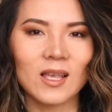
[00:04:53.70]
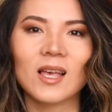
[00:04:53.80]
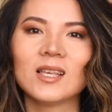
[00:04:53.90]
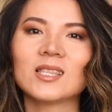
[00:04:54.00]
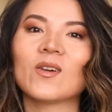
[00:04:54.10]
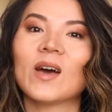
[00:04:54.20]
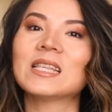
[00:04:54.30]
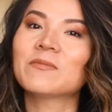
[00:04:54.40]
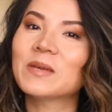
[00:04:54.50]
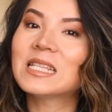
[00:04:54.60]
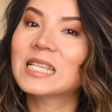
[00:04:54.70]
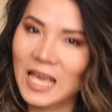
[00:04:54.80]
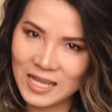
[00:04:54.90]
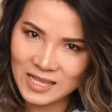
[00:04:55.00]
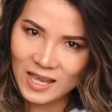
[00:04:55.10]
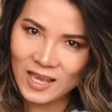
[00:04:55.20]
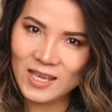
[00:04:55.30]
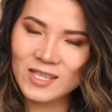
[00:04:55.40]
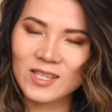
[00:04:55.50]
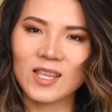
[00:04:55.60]
So it's been 10
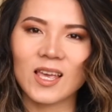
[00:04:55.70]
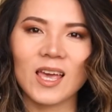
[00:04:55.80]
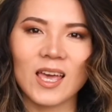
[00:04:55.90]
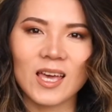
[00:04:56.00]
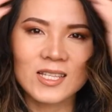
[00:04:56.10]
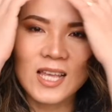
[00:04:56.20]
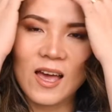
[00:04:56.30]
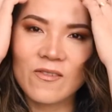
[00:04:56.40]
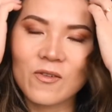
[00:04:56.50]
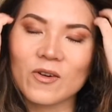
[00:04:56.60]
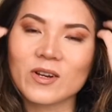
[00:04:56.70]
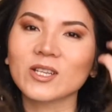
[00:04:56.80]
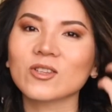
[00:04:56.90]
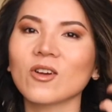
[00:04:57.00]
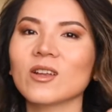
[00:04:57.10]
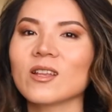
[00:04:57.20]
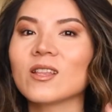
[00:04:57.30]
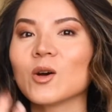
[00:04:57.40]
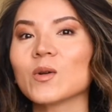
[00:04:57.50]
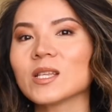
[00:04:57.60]
days and I've already started
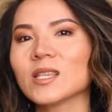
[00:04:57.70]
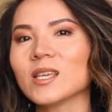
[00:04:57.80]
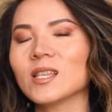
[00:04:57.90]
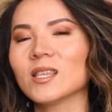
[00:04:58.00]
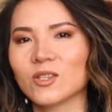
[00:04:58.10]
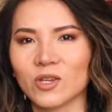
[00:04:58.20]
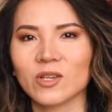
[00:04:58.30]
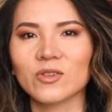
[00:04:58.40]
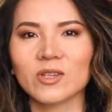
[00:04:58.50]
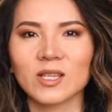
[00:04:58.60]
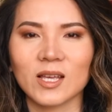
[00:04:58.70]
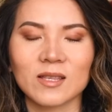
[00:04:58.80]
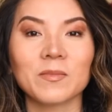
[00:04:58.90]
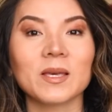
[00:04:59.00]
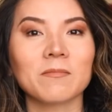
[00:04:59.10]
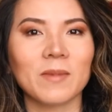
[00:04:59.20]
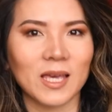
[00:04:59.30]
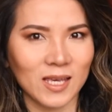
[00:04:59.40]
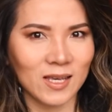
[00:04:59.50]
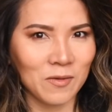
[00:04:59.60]
noticing the changes that's been
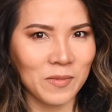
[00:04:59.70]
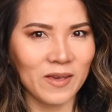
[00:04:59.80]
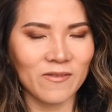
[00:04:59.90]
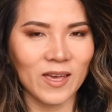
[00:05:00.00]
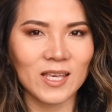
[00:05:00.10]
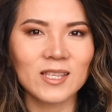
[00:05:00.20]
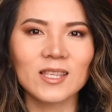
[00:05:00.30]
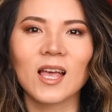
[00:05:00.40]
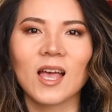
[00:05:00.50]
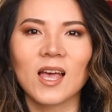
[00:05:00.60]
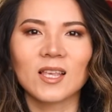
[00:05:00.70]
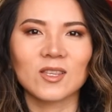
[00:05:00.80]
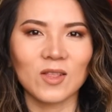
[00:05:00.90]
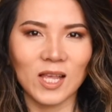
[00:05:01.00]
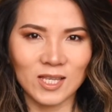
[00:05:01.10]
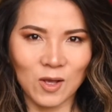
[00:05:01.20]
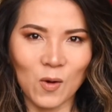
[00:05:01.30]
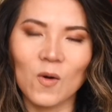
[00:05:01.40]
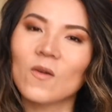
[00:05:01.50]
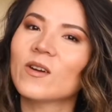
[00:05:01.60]
making on my face. So let's go
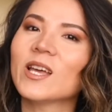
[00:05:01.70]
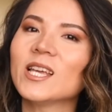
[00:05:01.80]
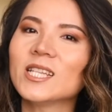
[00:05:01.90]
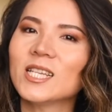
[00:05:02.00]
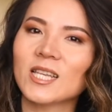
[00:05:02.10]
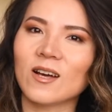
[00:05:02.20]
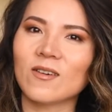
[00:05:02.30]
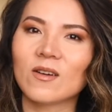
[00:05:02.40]
over it in detail.